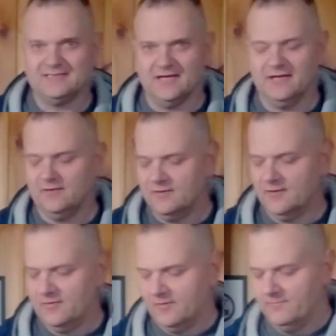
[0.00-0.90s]
light.
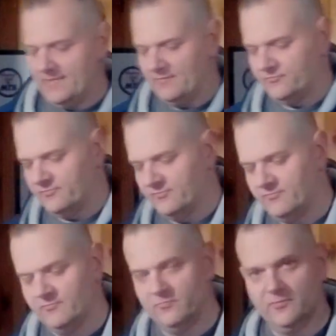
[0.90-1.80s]
Mounts
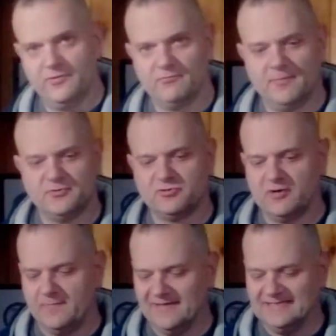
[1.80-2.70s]
with a rubber
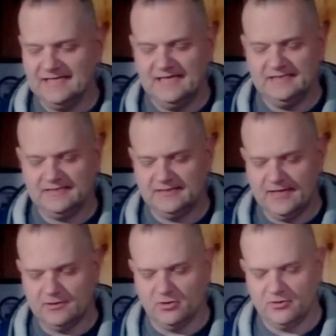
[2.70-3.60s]
strap that's easy to
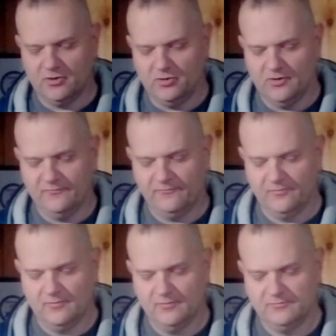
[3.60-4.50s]
take on and off.
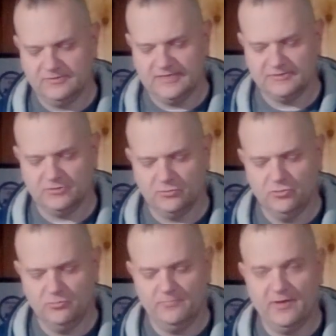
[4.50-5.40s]
Just has a little
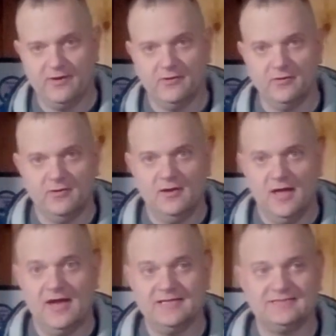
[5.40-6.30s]
hoop there,
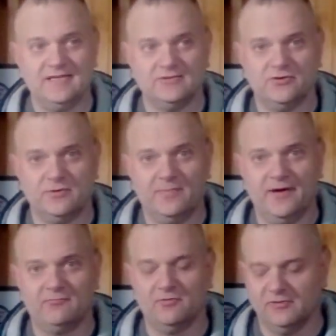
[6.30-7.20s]
and it stays on the
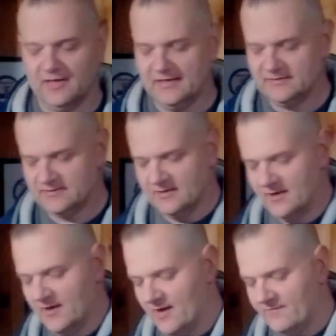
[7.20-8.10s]
bike real nice.
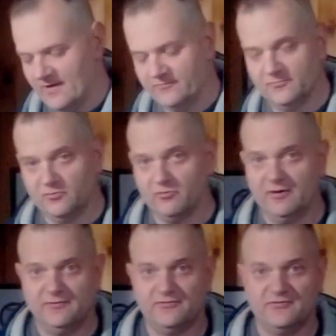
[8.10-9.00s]
I've had some
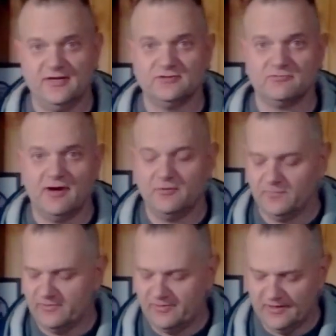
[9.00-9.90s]
great success riding
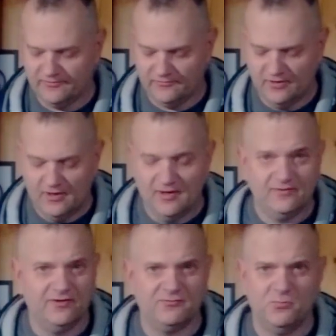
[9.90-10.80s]
with this. It
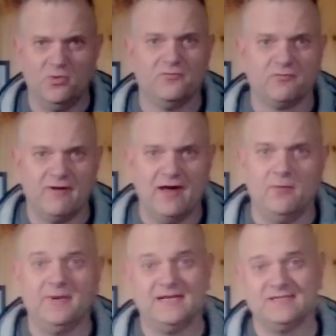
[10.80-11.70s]
doesn't move
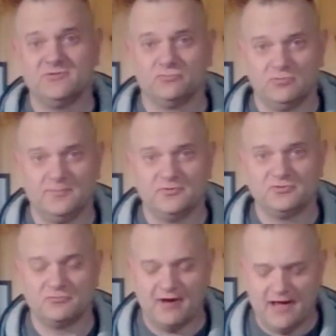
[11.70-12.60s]
around because it's a rubber
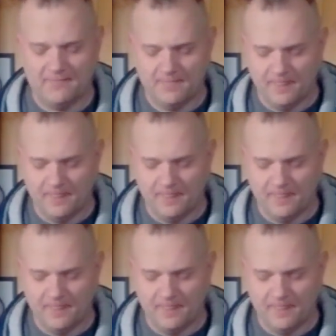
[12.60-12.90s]
strap,